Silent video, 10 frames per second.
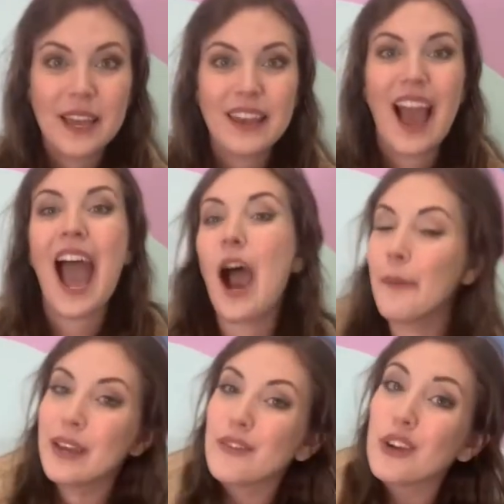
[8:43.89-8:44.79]
Now, how
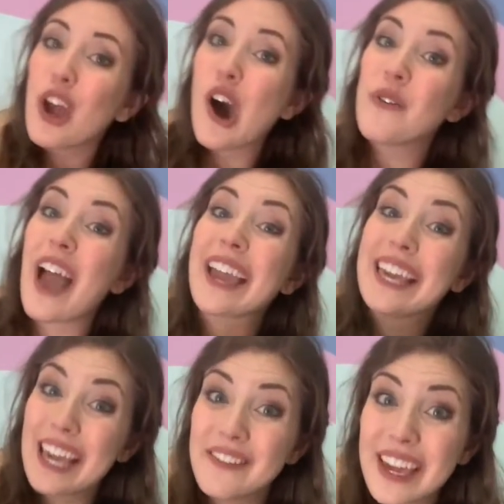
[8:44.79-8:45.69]
many of you know that
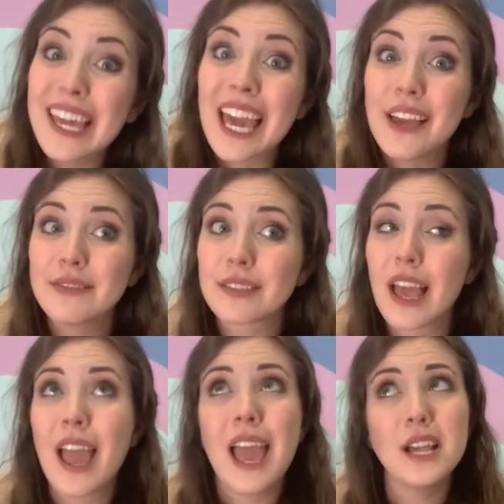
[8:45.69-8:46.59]
giving gifts
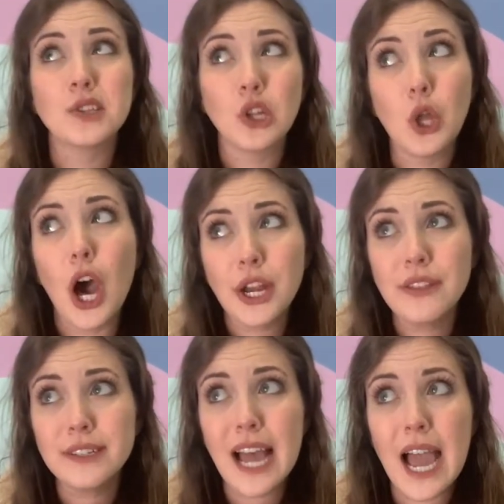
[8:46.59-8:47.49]
is a lot
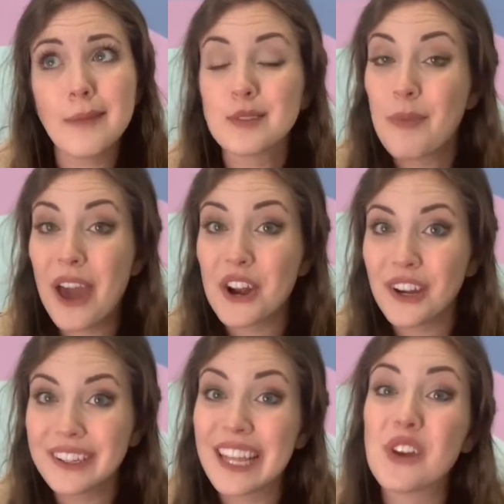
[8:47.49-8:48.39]
of times better
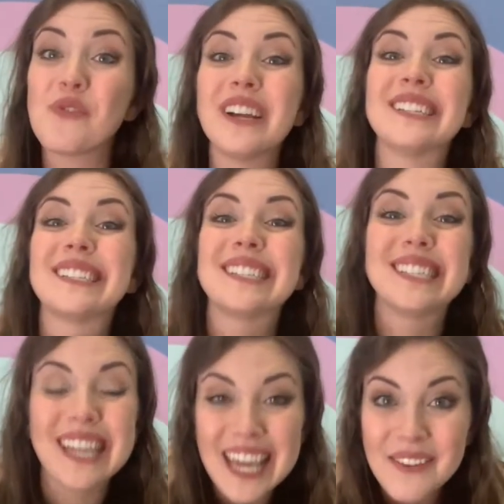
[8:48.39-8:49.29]
than
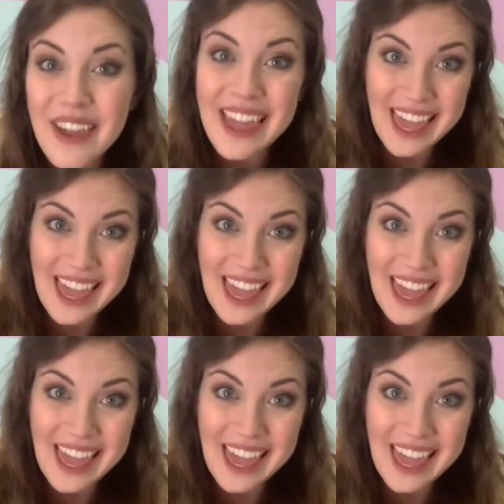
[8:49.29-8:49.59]
receiving